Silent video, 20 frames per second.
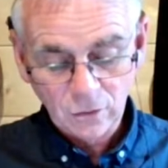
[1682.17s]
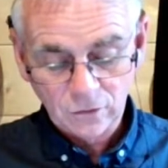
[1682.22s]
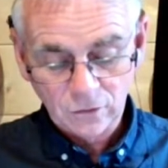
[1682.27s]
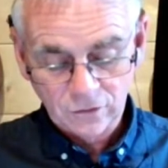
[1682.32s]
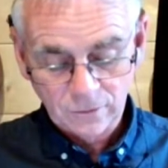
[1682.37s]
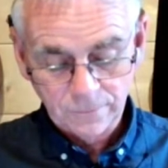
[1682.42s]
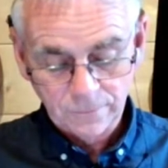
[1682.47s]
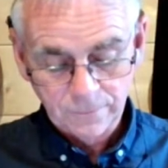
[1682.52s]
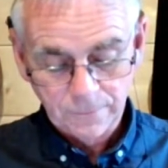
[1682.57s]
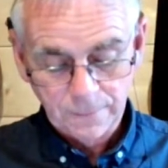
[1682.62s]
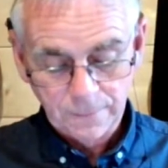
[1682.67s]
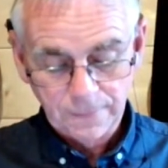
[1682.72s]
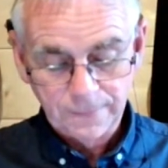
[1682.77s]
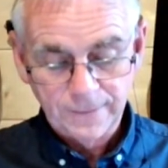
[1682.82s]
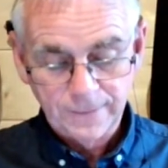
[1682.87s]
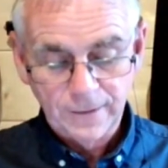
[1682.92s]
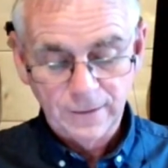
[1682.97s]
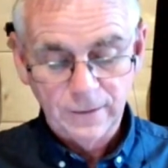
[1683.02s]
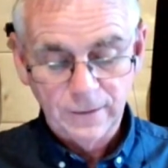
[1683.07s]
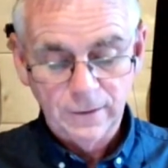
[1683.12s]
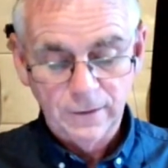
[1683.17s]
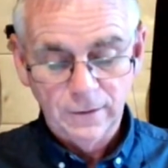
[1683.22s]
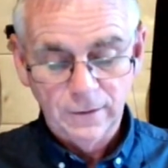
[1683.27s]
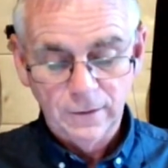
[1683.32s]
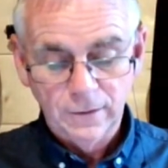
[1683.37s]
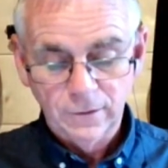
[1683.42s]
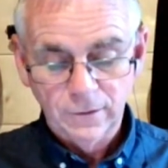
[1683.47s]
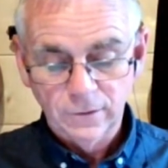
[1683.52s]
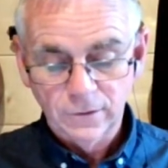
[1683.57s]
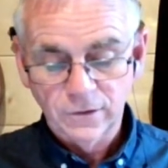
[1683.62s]
lungs.
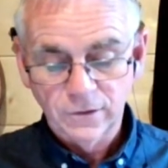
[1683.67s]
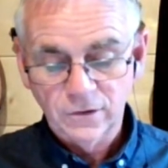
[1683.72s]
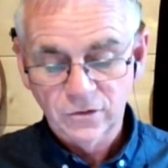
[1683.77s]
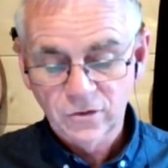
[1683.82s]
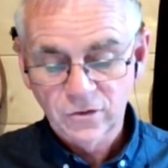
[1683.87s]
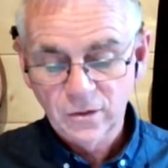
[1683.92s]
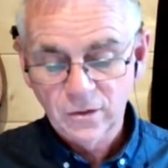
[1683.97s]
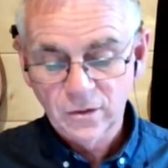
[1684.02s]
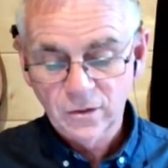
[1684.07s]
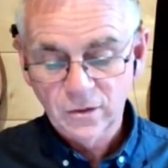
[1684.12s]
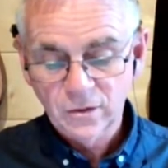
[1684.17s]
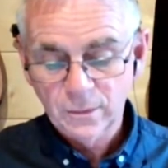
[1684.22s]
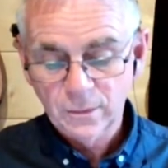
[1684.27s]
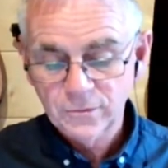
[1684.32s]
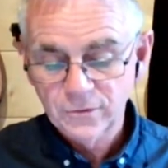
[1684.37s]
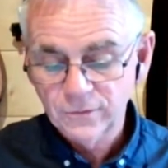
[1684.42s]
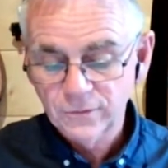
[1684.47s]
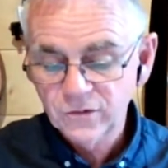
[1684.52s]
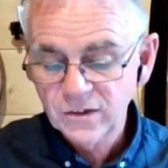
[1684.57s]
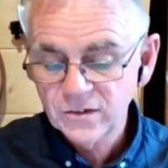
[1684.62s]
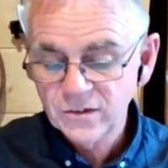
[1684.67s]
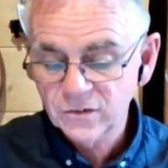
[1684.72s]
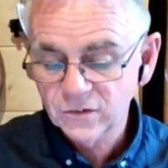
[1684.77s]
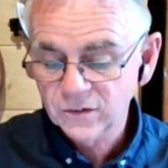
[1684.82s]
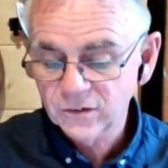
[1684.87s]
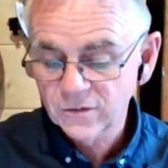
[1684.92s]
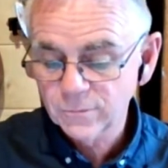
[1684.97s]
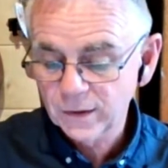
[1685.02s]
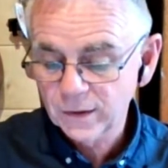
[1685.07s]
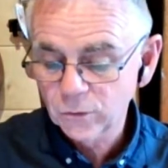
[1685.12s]
The description of
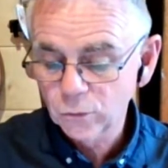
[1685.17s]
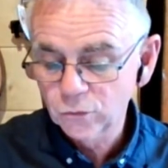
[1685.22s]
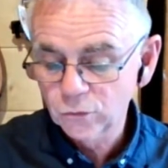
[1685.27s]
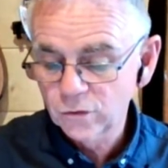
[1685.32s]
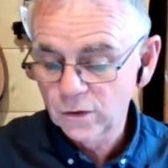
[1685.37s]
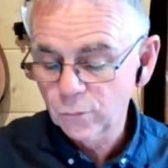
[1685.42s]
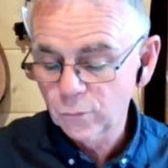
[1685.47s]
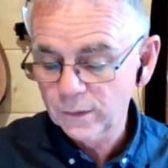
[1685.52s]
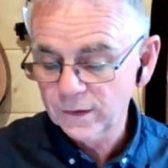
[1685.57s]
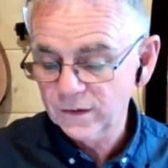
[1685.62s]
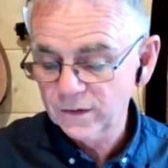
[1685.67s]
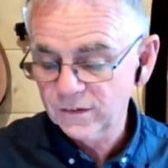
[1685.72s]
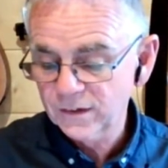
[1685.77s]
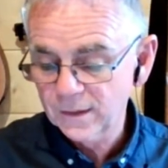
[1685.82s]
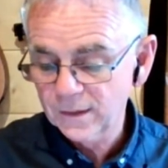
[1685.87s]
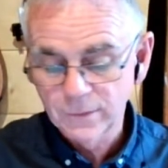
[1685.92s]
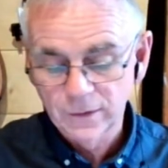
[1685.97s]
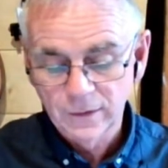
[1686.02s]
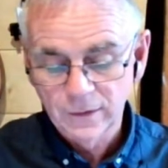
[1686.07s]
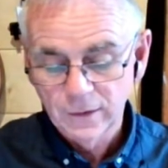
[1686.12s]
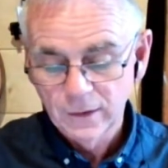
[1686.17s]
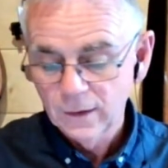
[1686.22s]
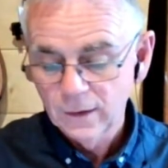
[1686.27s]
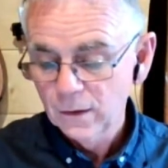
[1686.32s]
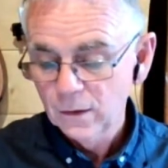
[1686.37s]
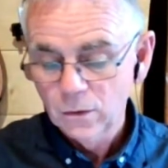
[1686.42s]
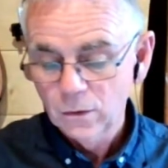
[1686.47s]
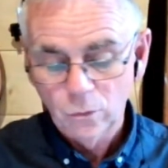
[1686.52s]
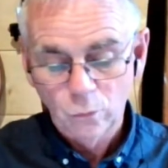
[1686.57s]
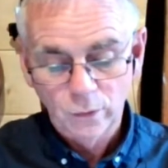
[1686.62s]
seizures given by those who have witnessed him
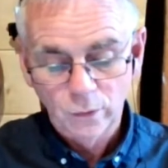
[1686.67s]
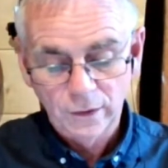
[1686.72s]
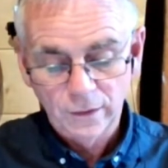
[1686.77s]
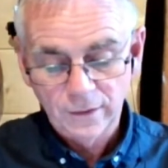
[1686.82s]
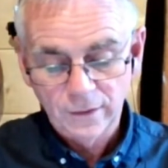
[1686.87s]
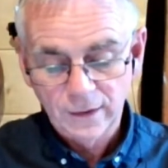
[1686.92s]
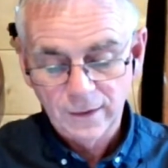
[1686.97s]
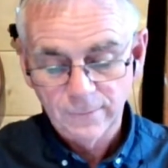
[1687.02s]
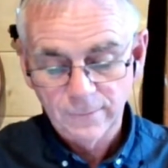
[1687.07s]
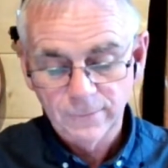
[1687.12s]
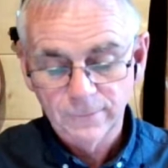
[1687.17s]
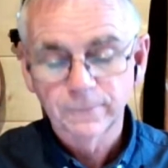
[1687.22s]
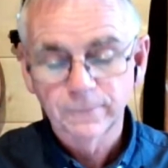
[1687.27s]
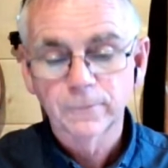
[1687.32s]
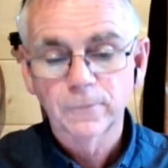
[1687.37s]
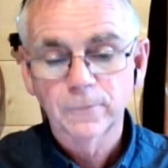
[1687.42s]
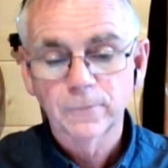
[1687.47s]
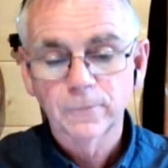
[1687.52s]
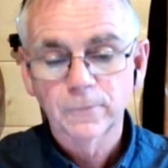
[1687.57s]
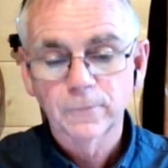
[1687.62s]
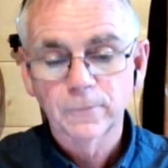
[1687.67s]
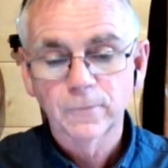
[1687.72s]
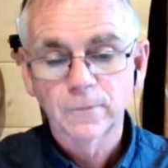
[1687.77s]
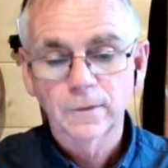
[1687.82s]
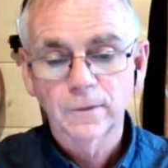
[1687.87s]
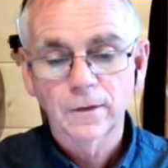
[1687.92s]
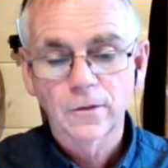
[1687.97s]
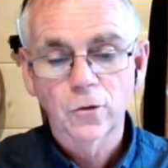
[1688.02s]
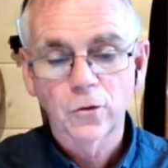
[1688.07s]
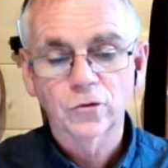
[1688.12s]
were
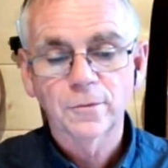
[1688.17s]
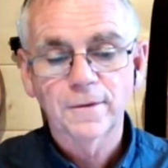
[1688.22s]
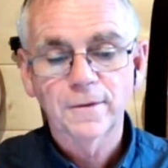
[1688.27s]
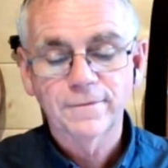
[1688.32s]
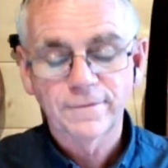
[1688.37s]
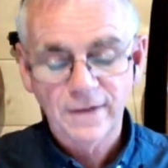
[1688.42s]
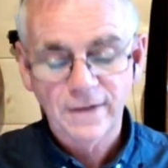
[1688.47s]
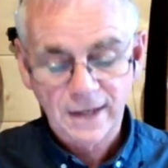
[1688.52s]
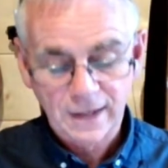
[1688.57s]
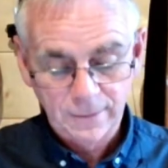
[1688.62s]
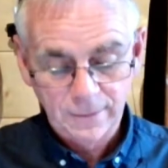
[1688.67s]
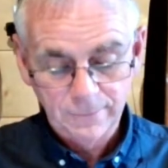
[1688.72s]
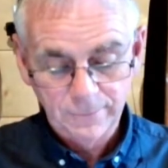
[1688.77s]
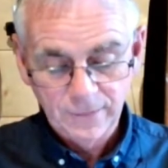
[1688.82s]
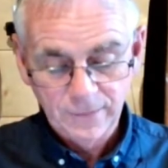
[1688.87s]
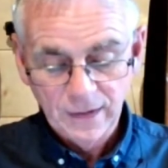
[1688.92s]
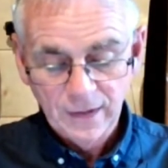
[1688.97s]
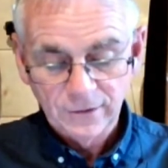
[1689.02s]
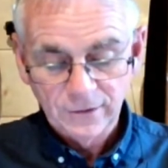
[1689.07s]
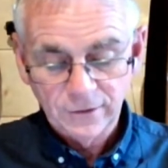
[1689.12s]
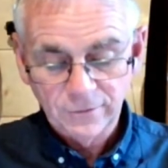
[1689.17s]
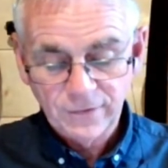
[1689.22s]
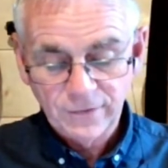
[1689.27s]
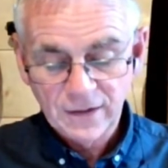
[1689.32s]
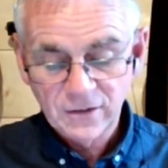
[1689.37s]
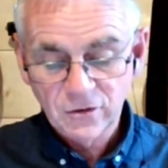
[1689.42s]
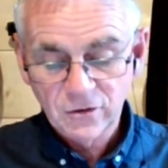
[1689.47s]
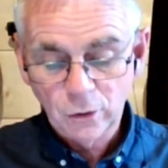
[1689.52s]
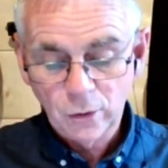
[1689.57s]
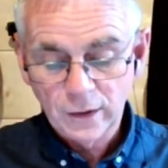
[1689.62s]
thought to be fake.
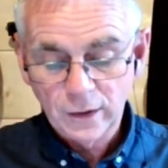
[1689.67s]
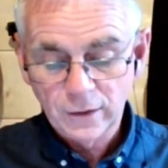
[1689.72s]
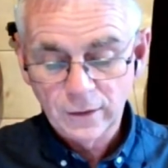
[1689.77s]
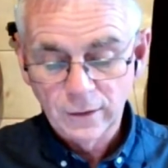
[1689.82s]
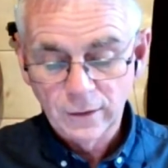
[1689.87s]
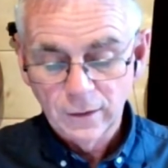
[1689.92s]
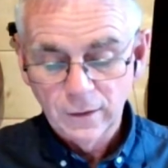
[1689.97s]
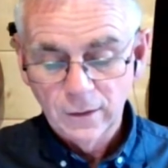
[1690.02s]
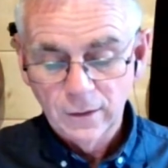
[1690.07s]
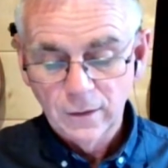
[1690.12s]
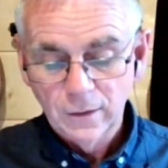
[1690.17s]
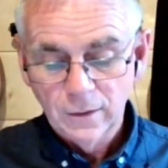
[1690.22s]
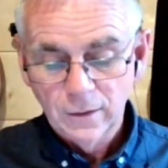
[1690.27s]
Defence lawyer